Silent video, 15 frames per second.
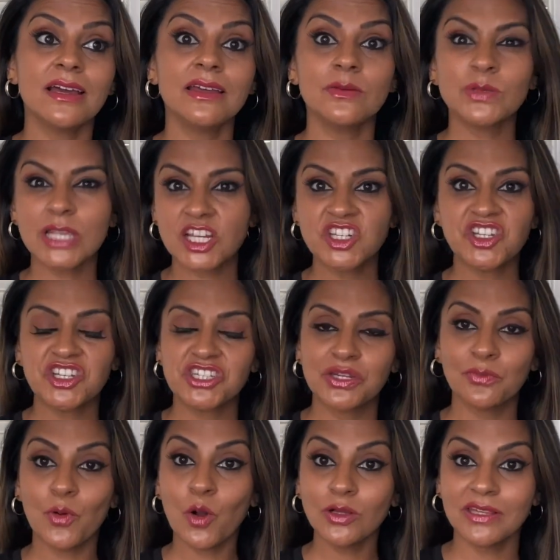It was actually just a
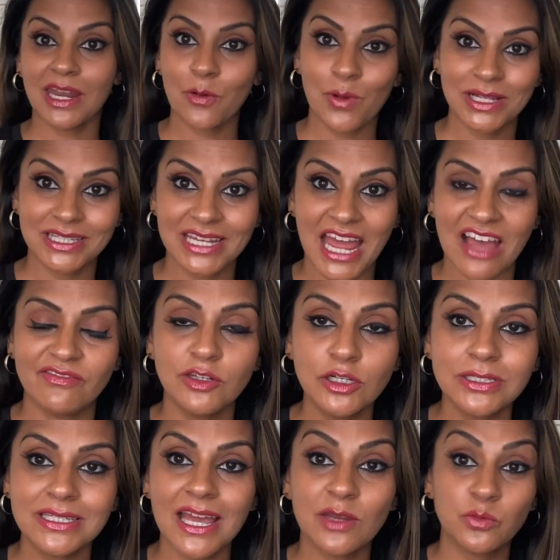mole that I wanted to have
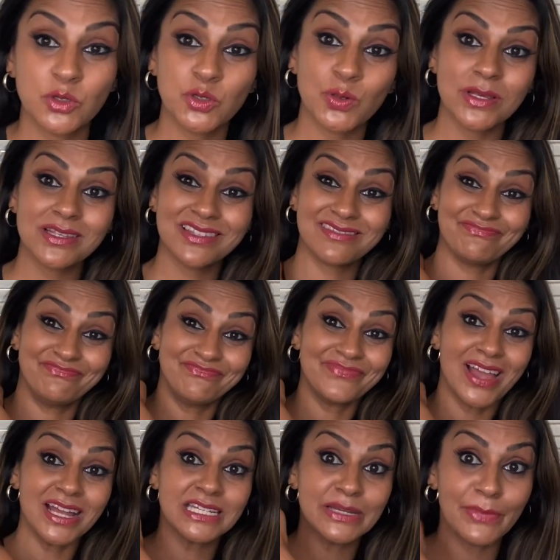looked at, which was
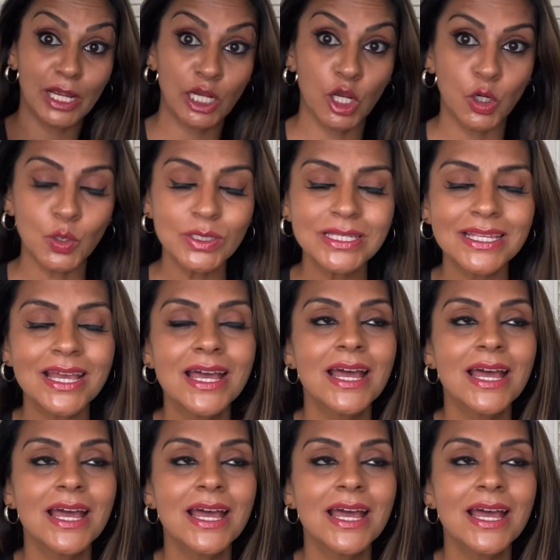under my clothes,